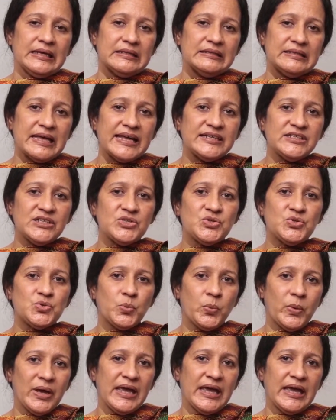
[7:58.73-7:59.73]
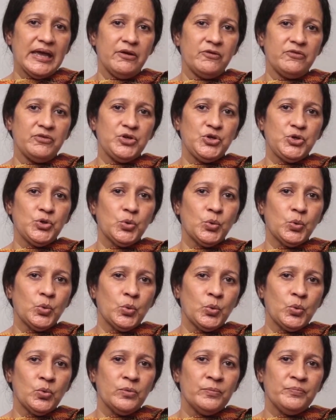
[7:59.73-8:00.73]
That is where
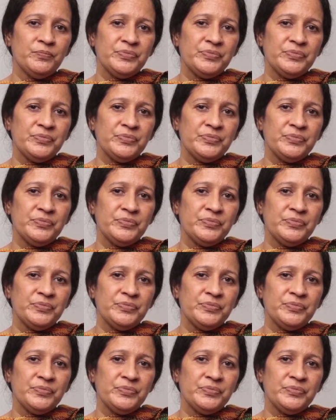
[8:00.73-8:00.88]
you